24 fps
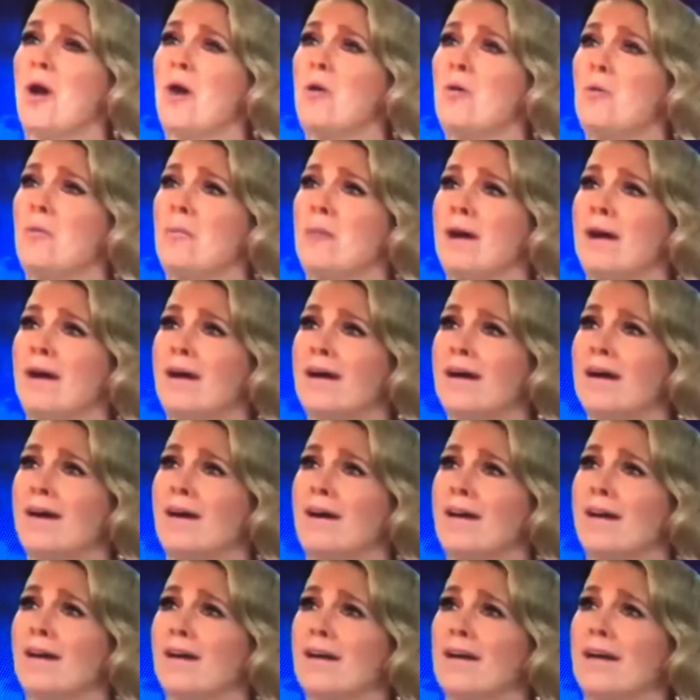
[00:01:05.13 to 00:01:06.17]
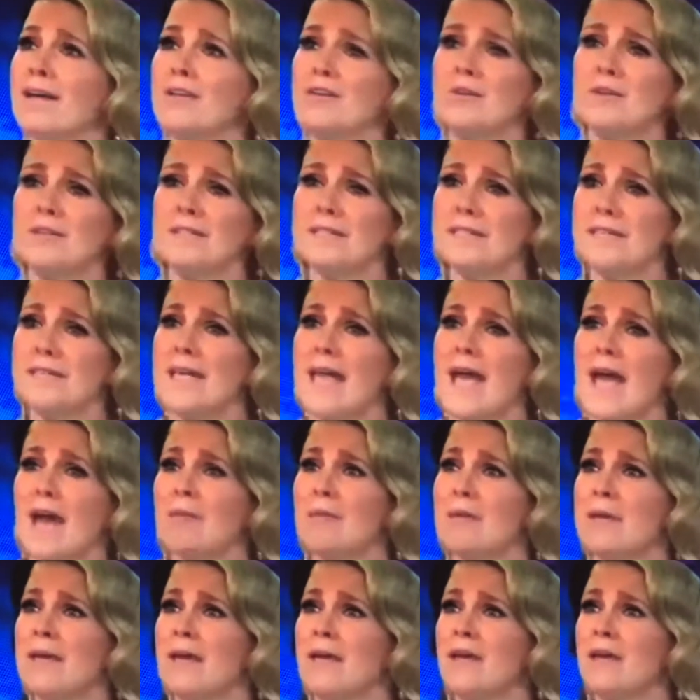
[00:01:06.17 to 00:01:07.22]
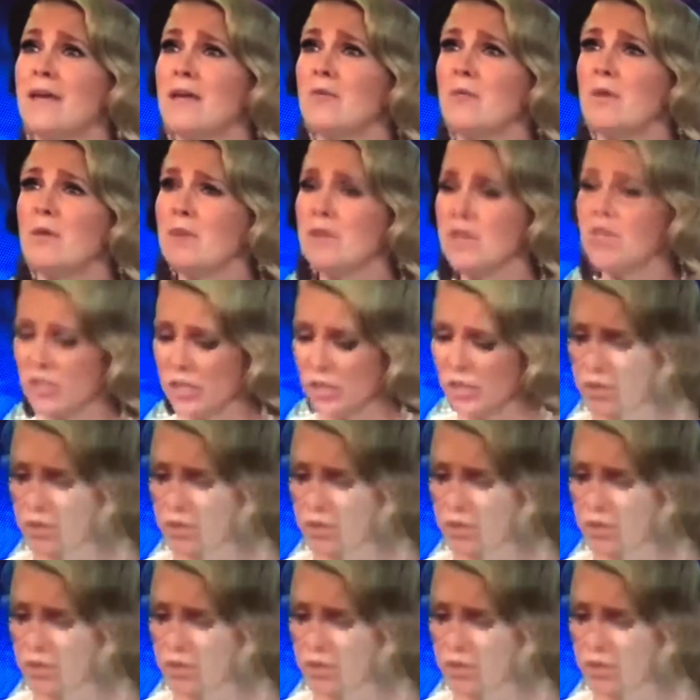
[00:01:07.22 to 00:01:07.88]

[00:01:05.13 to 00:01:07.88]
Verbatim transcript: you home and you can see Abigail, and, and we